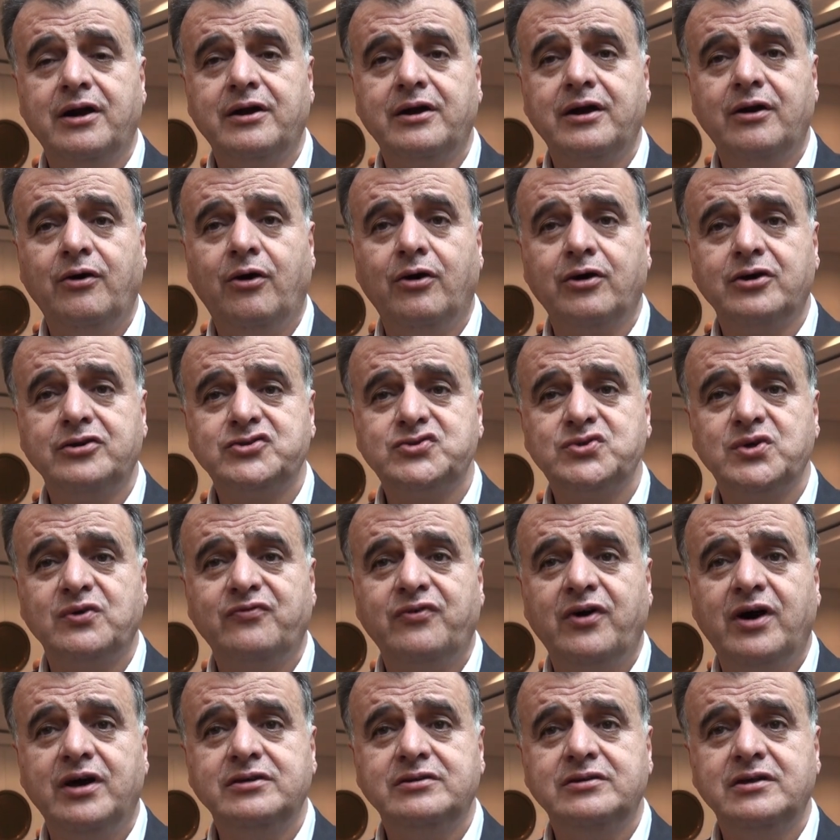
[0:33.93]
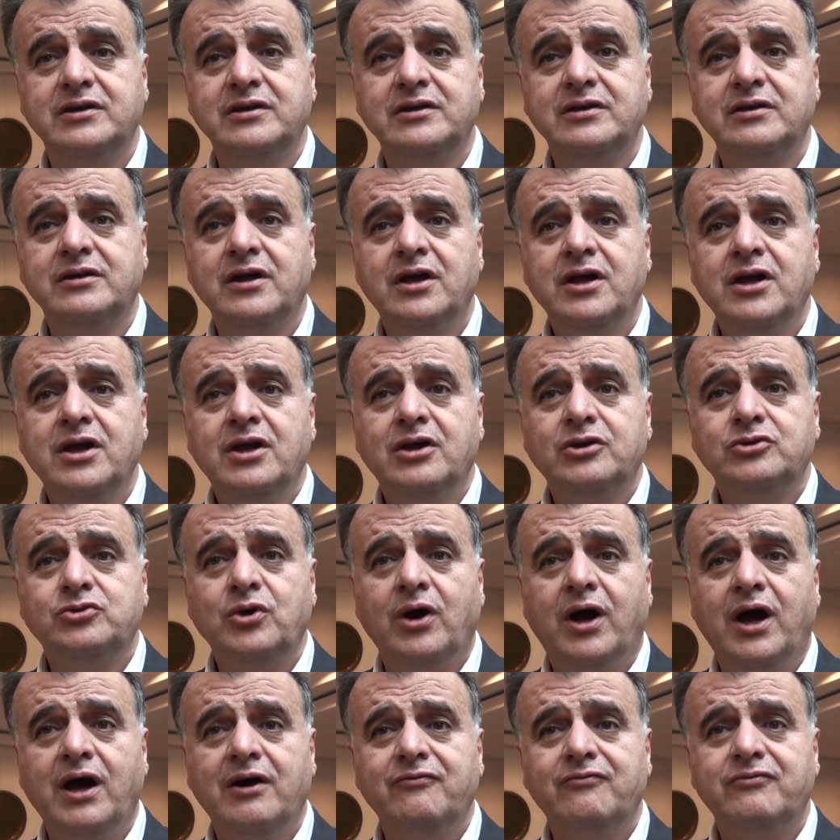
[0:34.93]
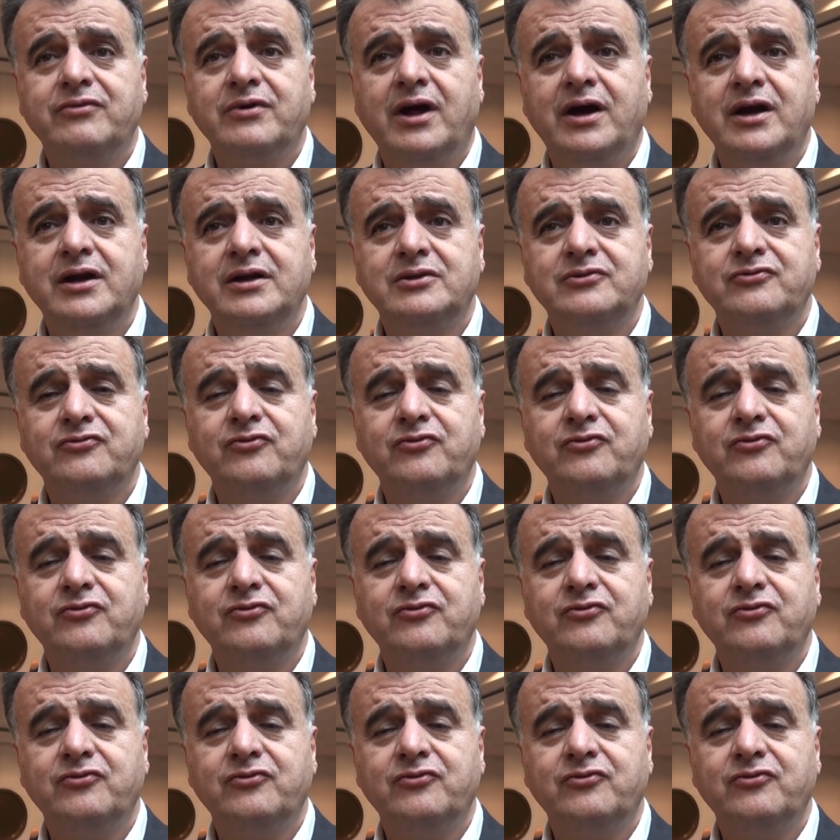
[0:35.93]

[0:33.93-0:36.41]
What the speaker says: also fighting to have rights